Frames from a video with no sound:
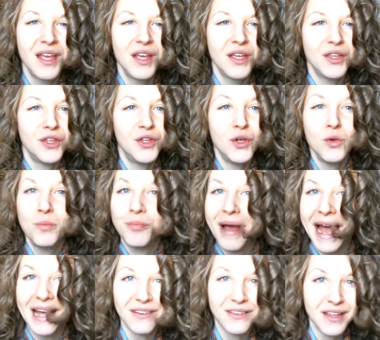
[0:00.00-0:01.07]
You
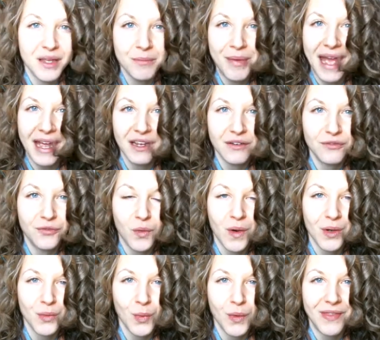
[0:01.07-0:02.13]
battling back and
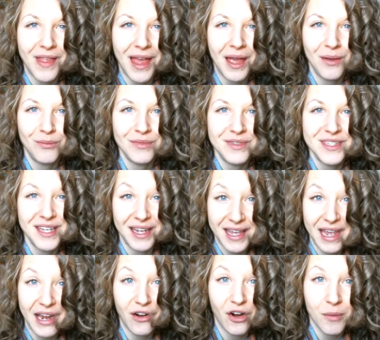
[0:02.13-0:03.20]
forth with them to
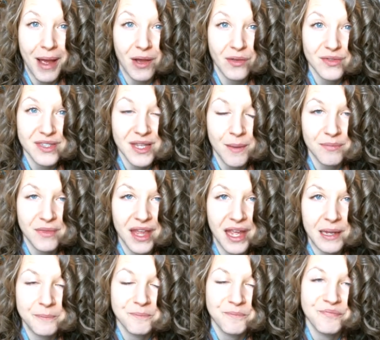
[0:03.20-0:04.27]
care about
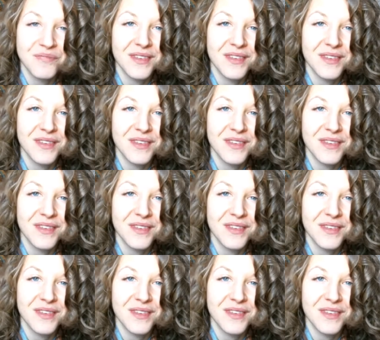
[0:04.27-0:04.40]
something